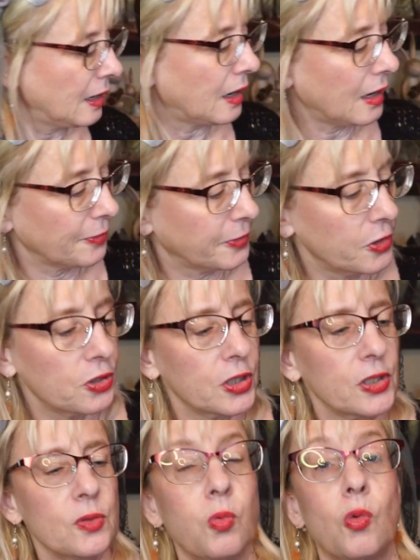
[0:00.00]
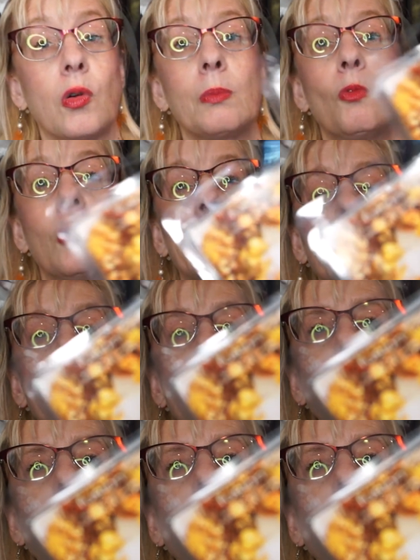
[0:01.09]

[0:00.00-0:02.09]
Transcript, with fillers: Uh, Fusion's Warm Welcome.